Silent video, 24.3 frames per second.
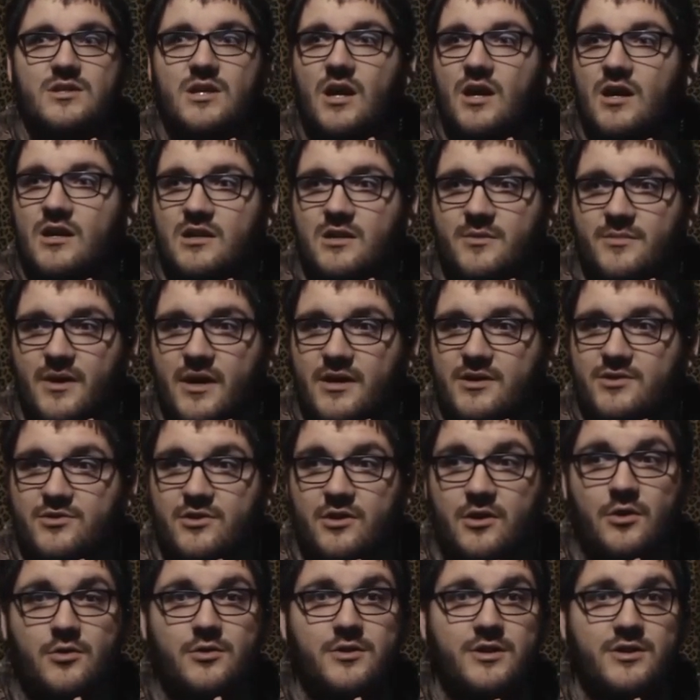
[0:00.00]
talked about
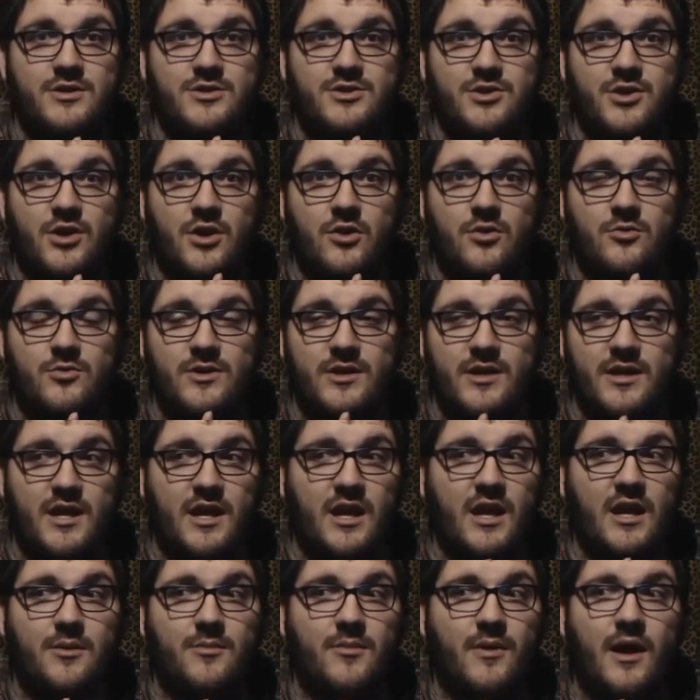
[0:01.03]
Draconius Go when it
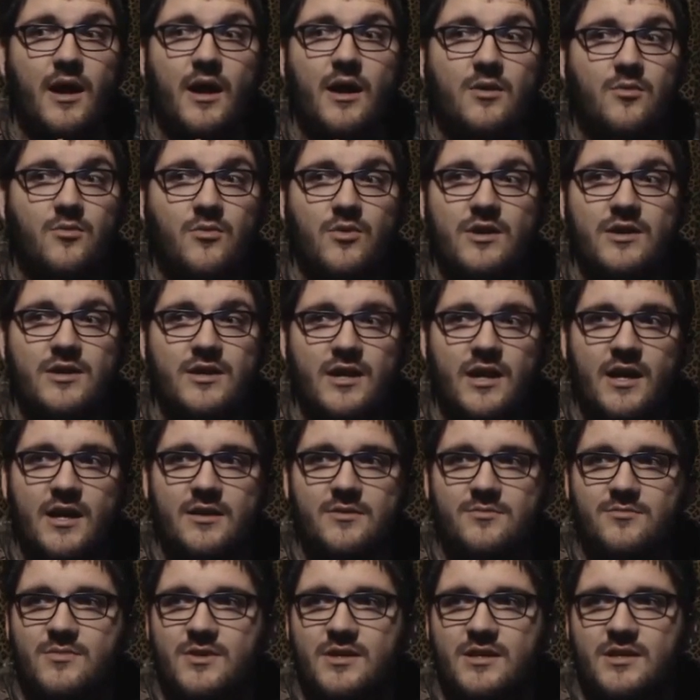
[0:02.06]
came out and
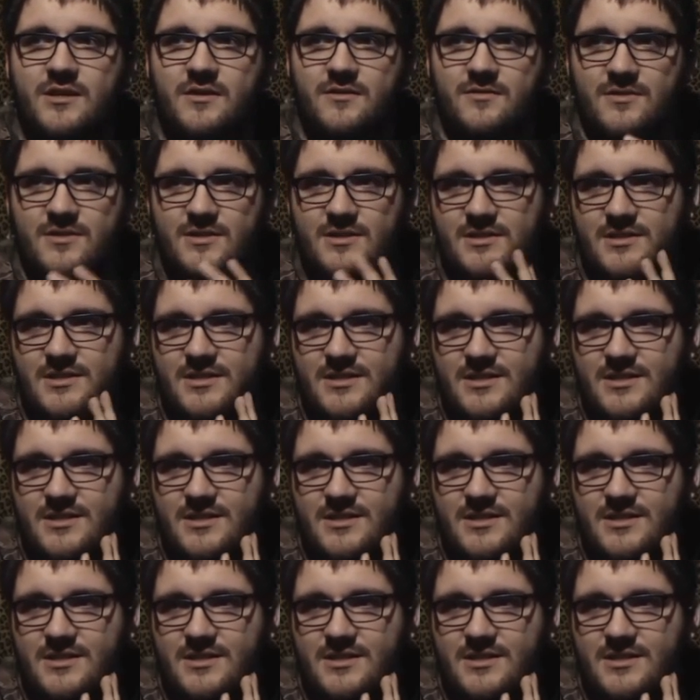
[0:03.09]
whatnot. And me,